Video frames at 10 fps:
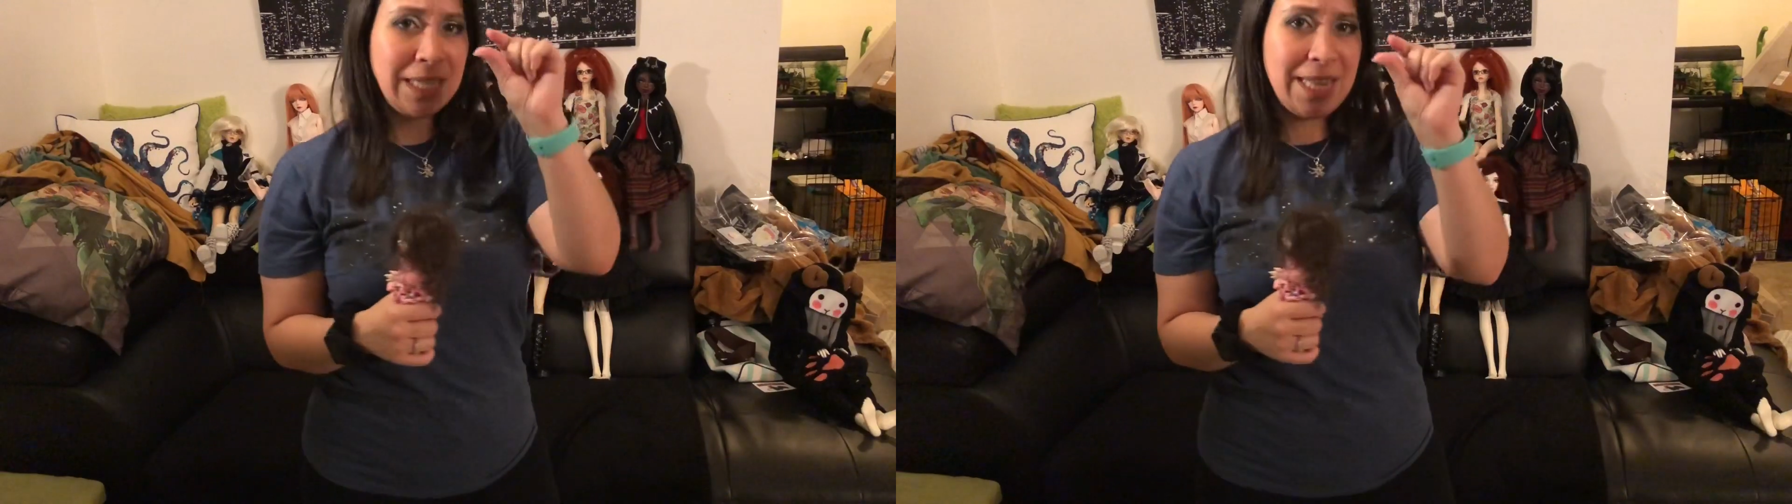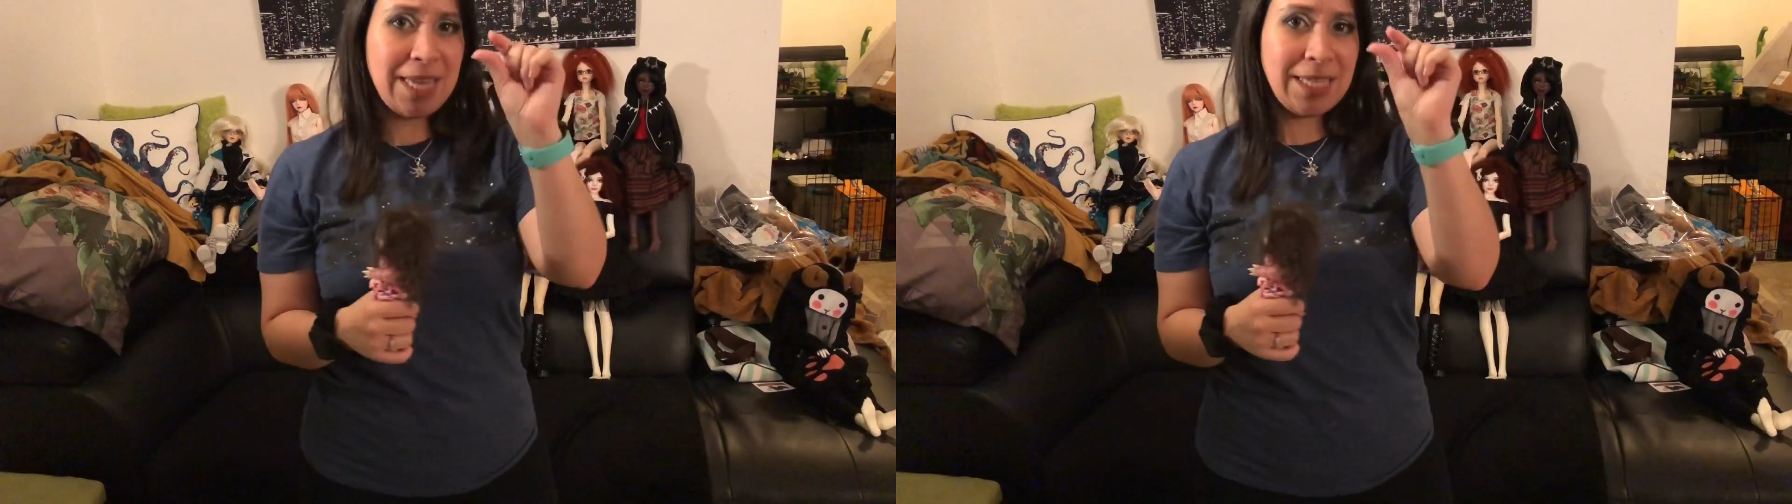is
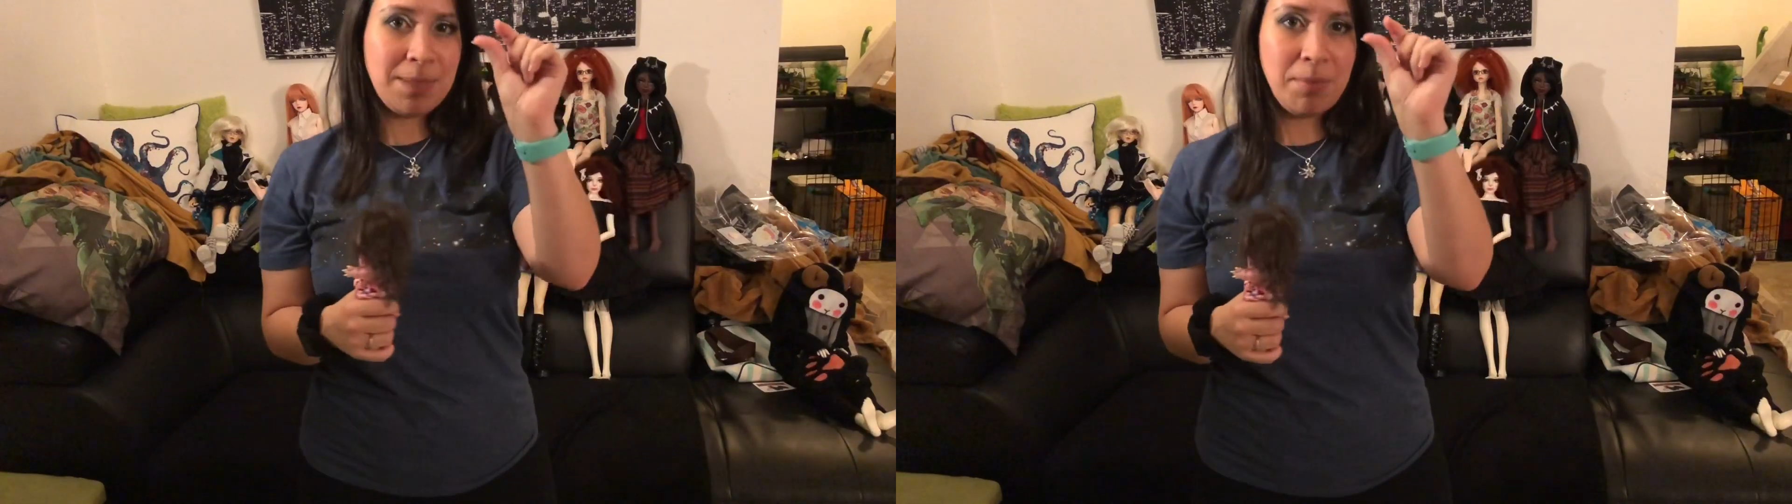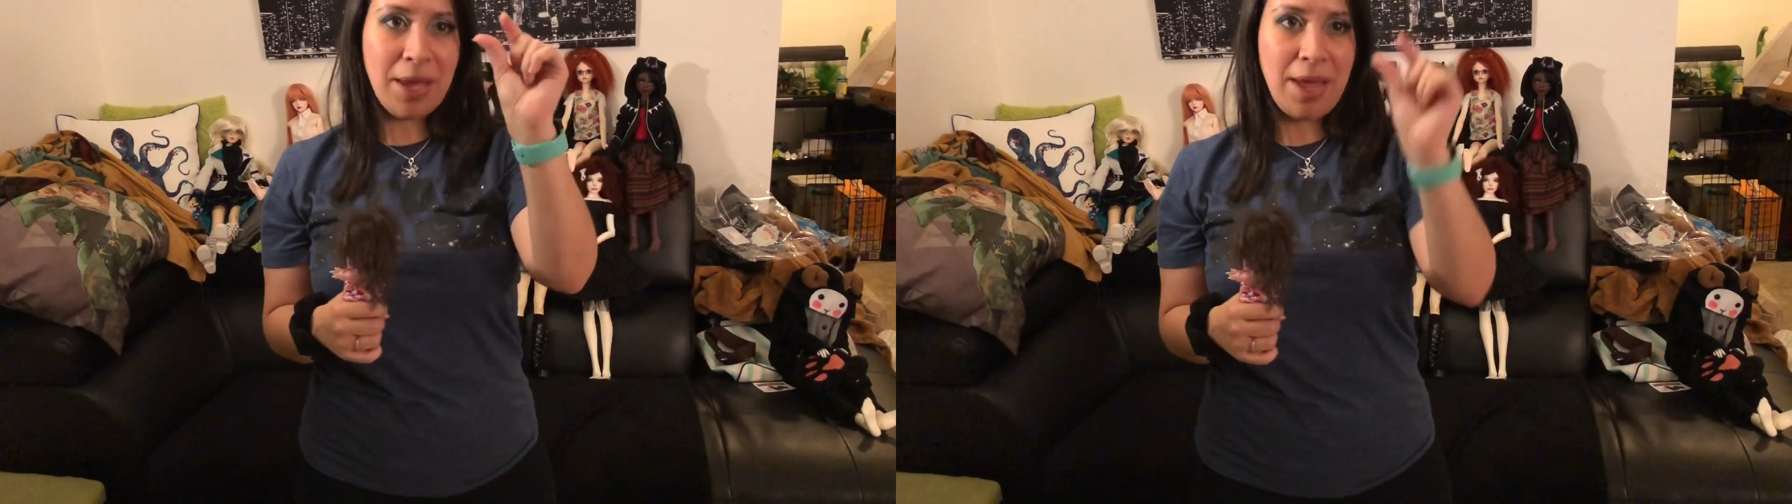this
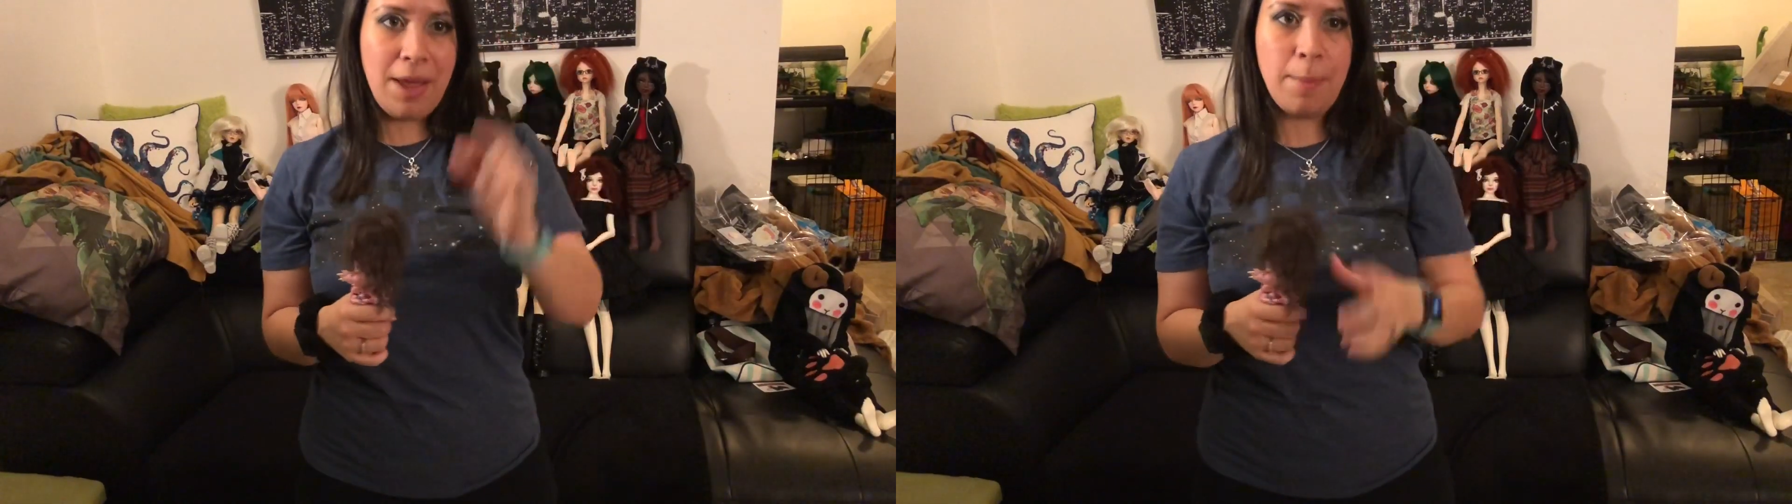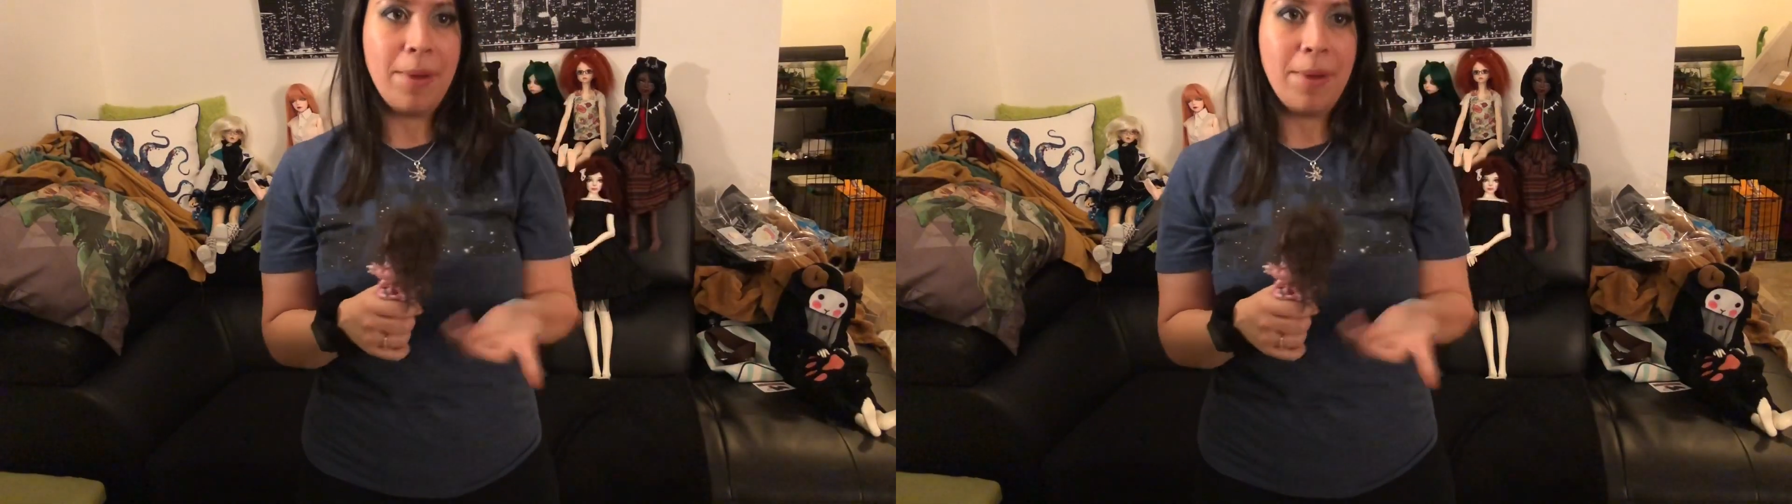big,